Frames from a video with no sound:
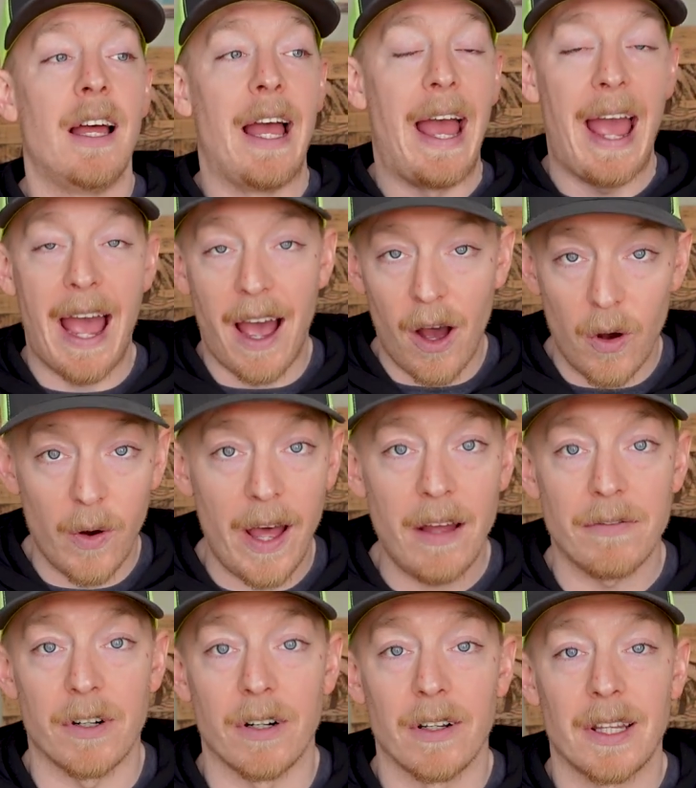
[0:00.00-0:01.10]

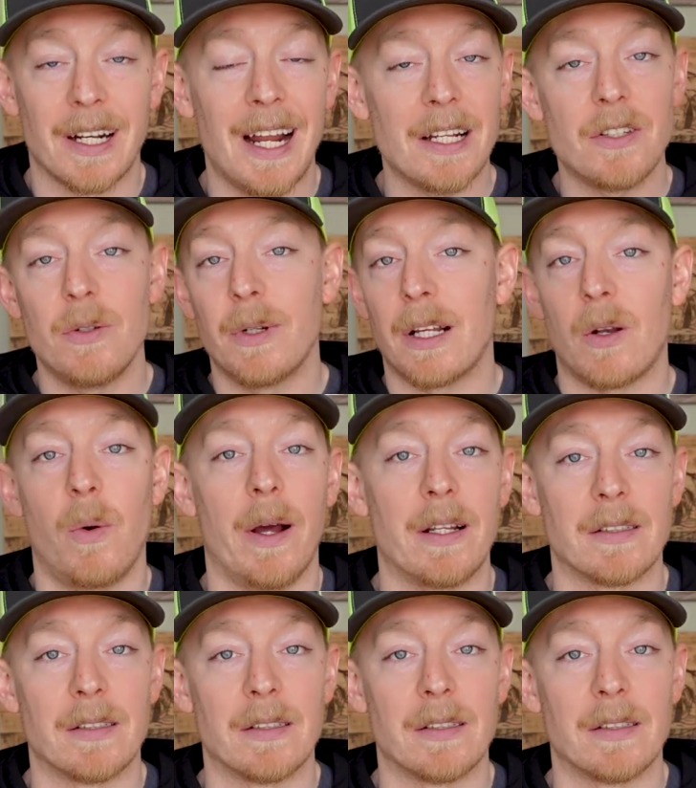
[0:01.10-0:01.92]
However, they're not doing it quite